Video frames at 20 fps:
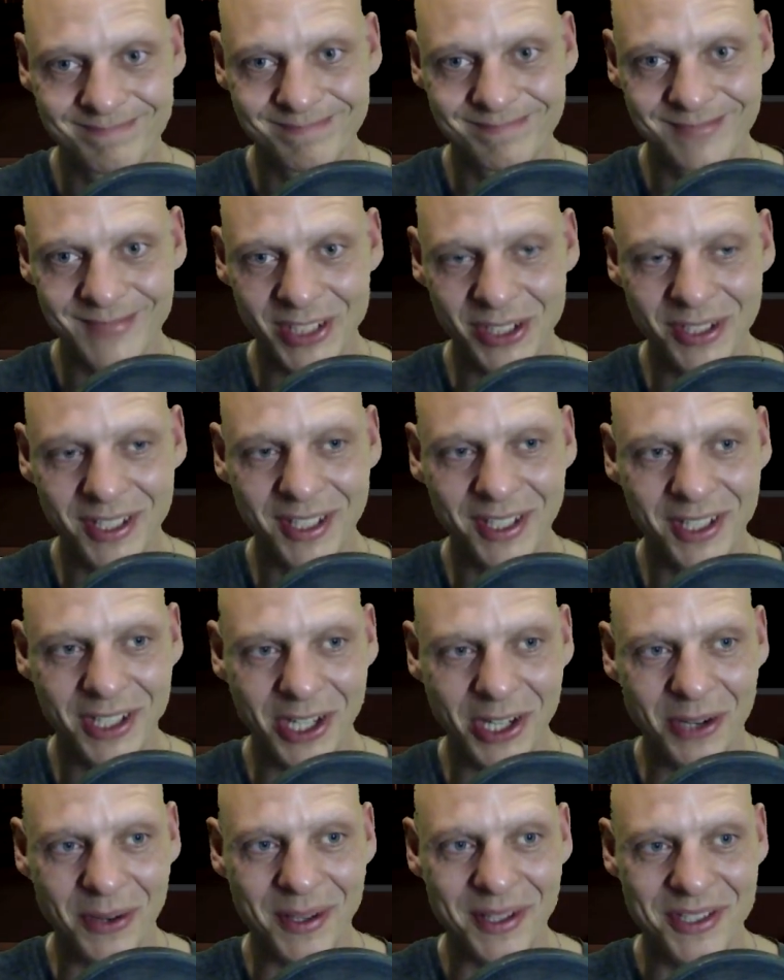you can
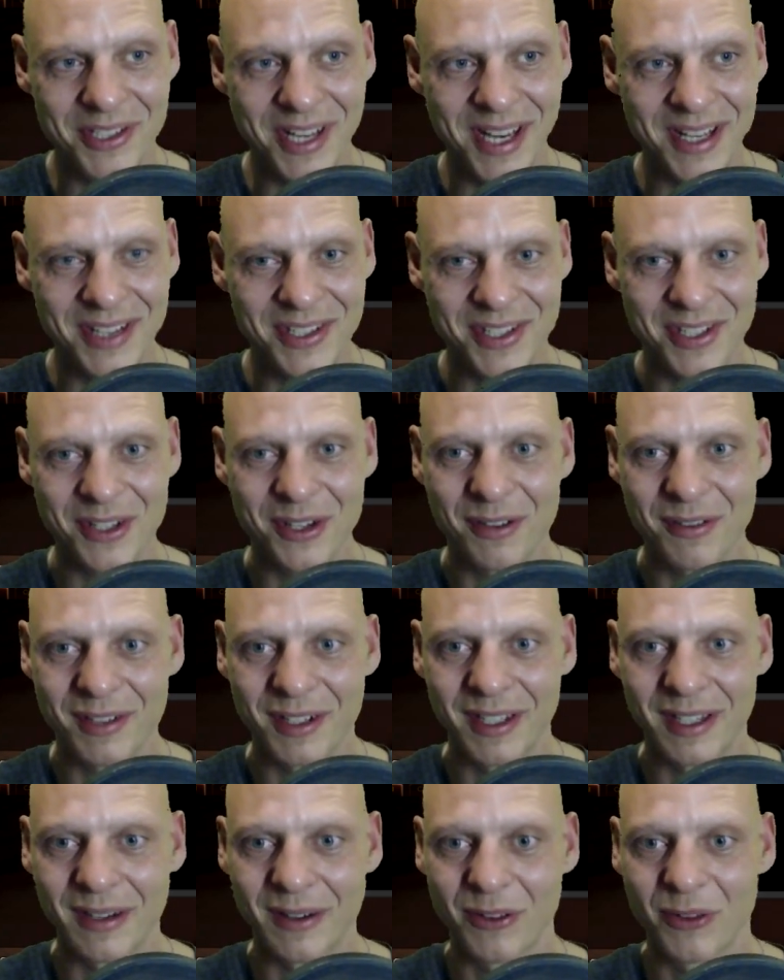go and change it over
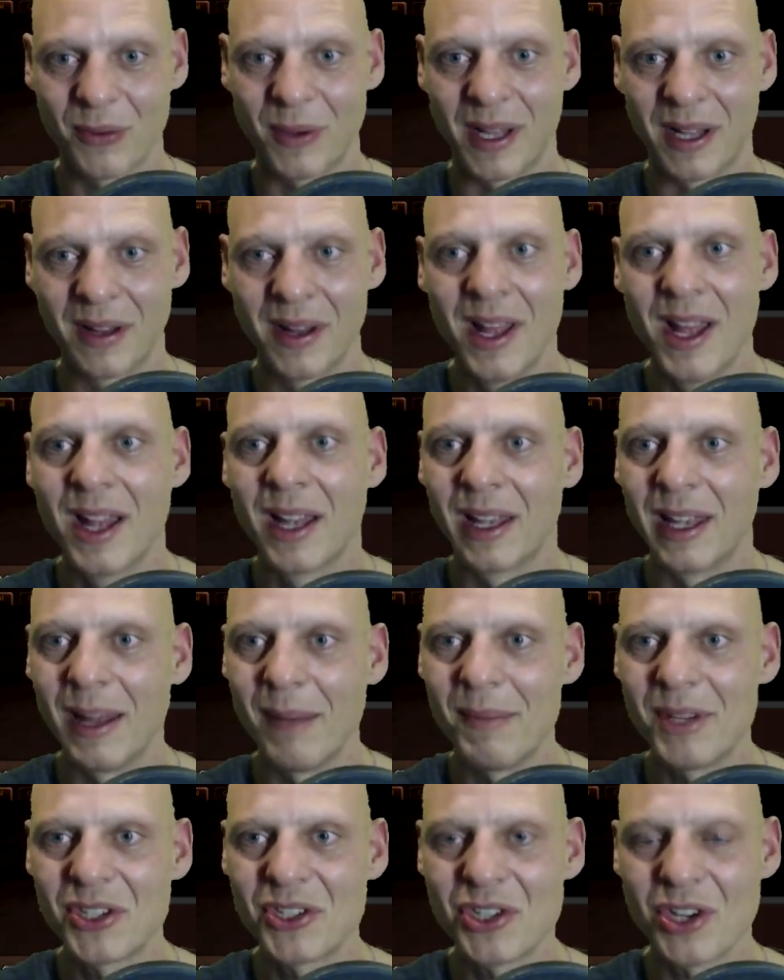here as well. Let
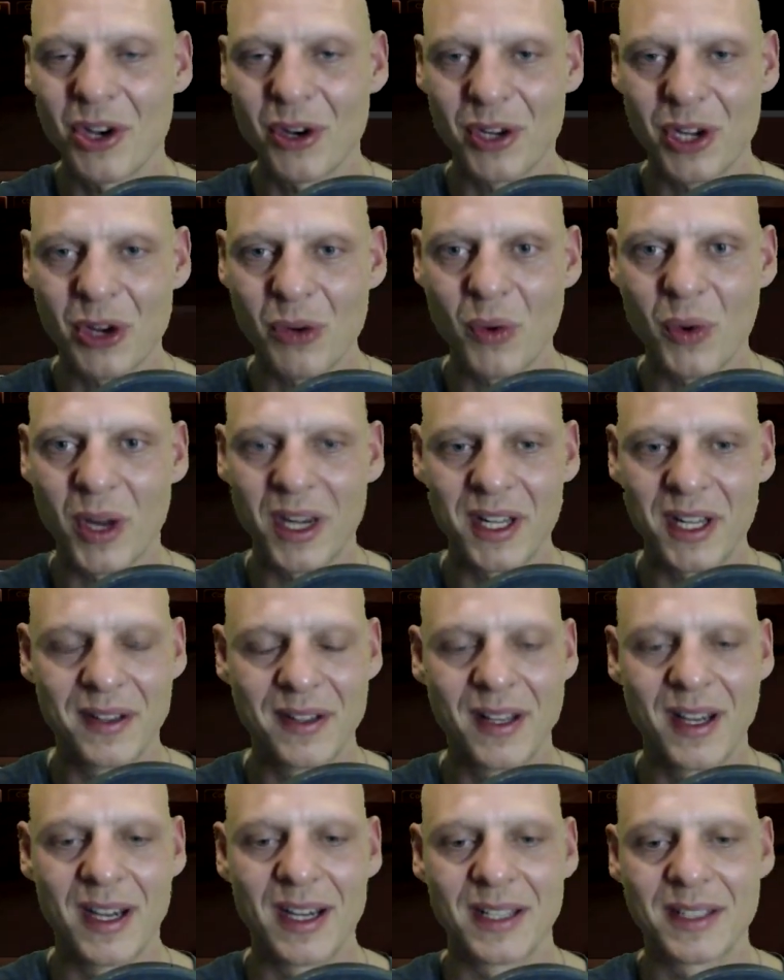me show you what it
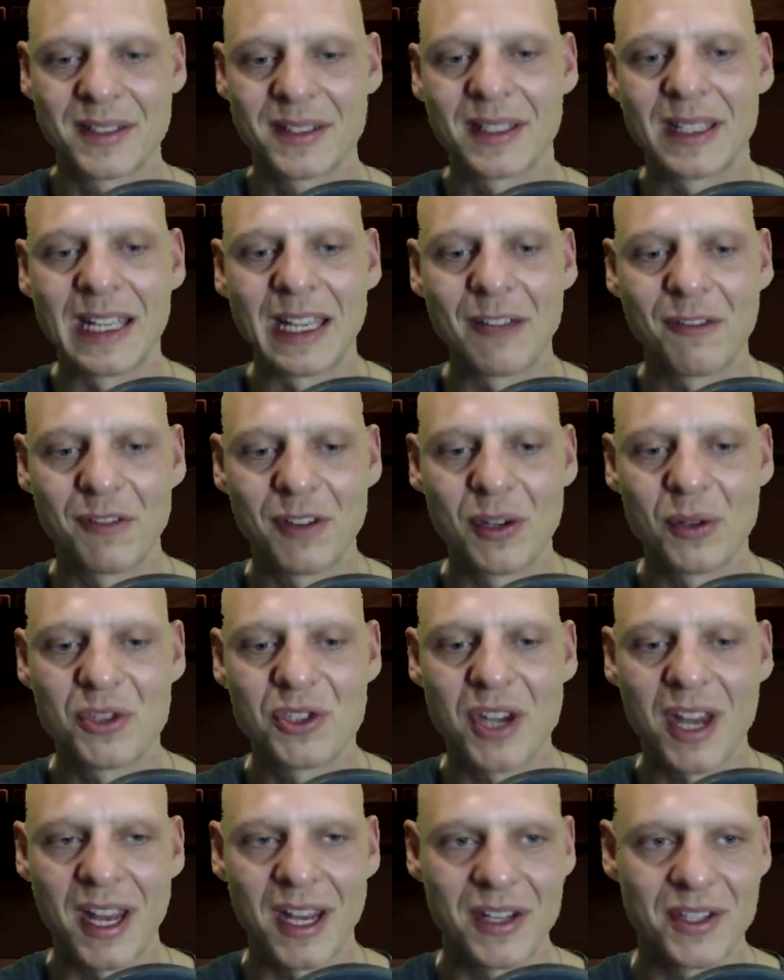does if you
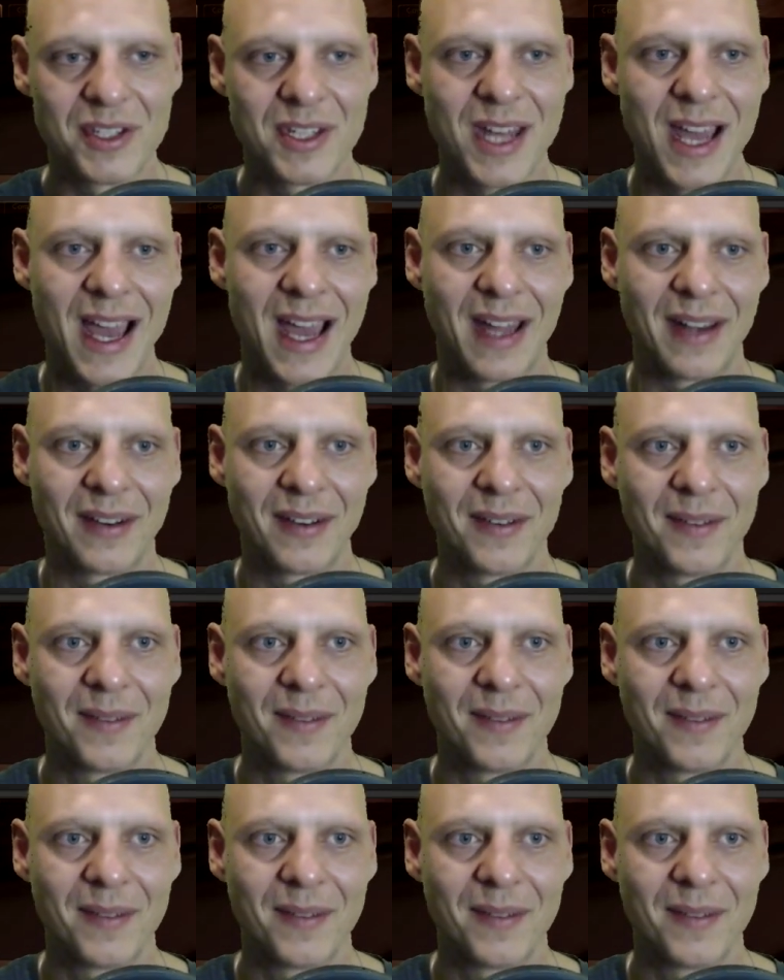change that.